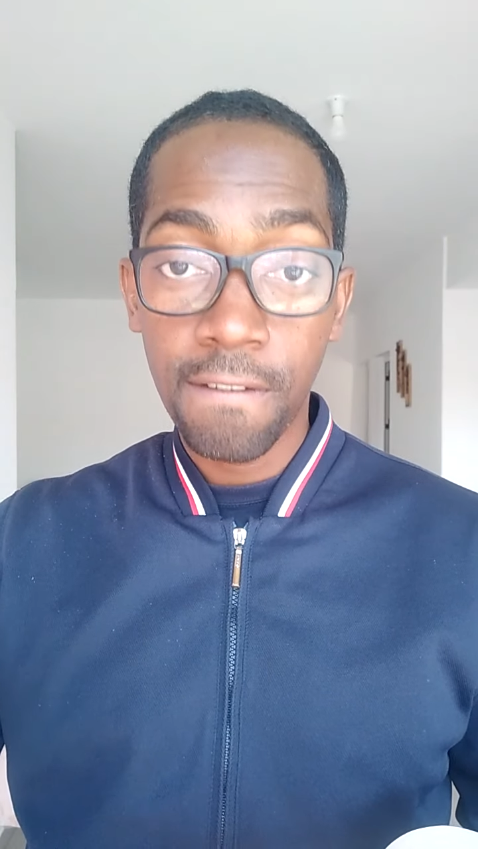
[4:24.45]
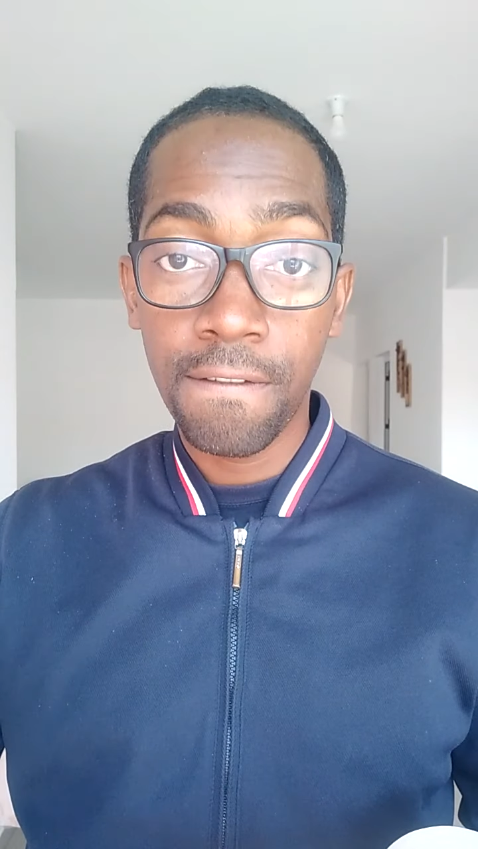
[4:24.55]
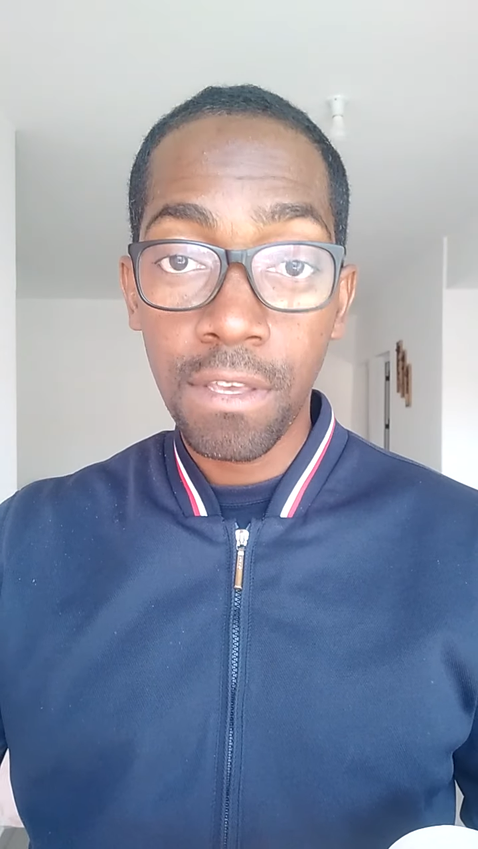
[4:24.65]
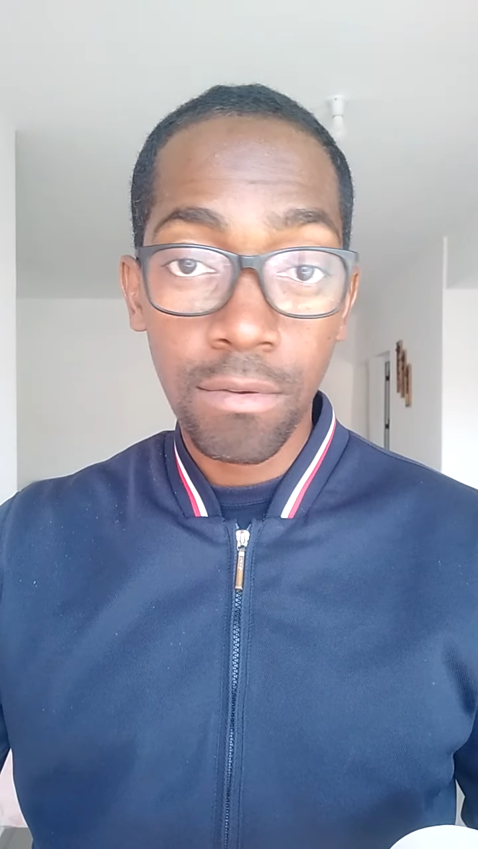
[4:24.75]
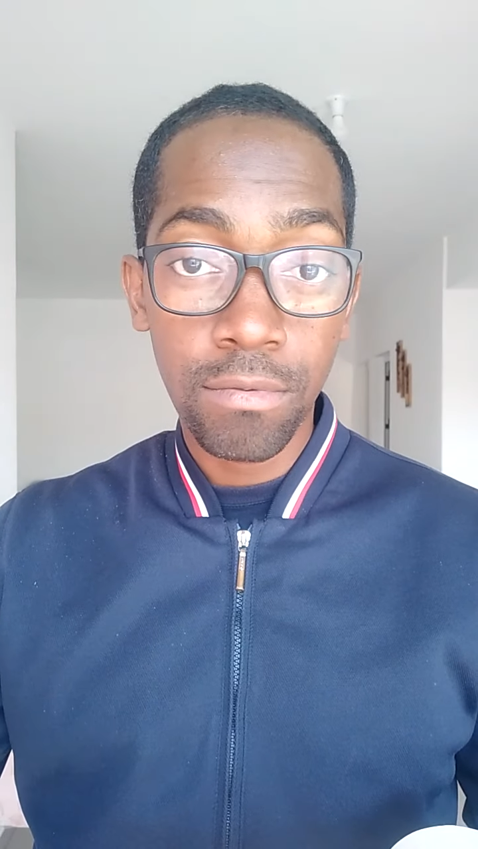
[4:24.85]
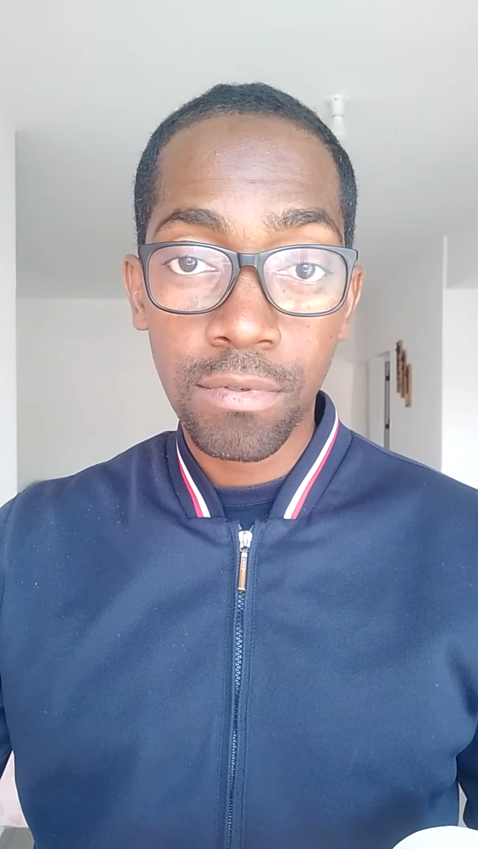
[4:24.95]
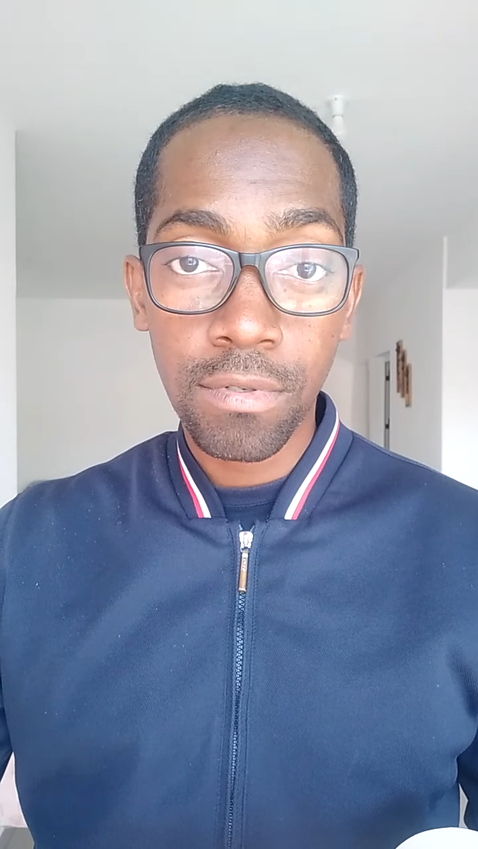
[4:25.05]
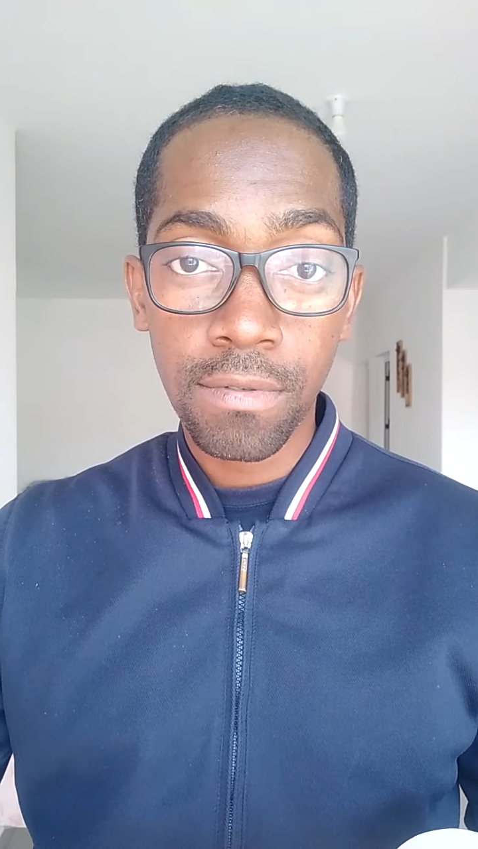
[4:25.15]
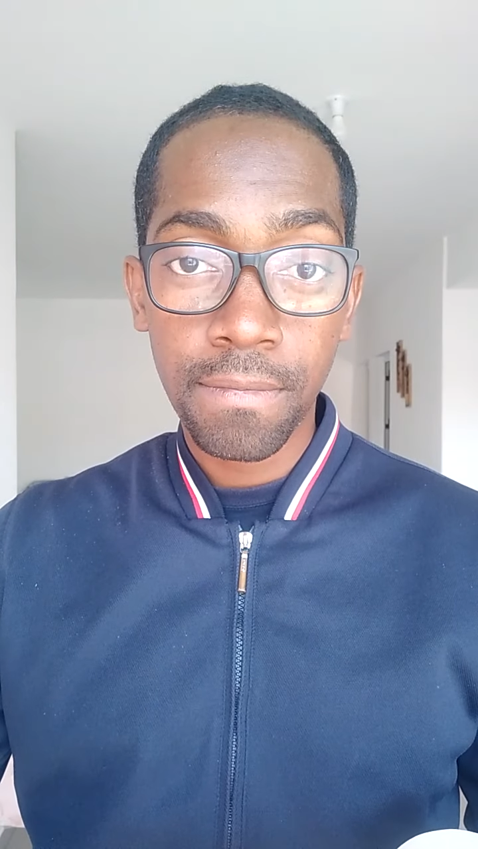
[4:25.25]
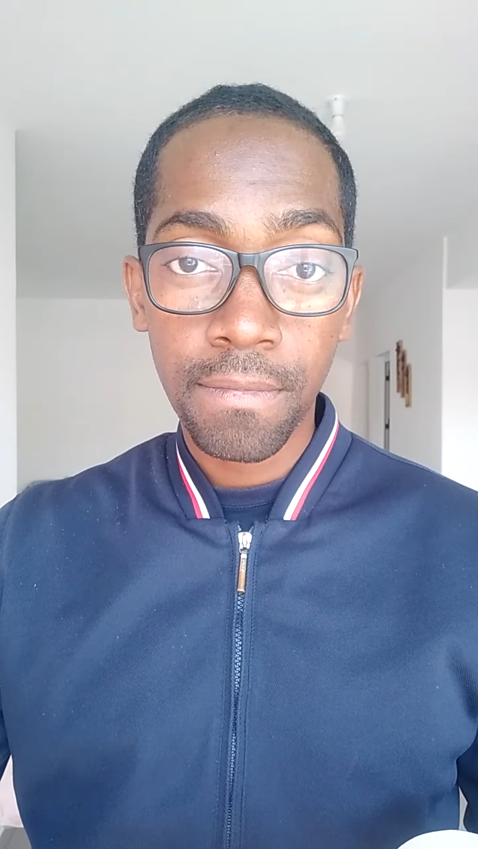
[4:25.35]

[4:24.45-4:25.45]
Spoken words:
views.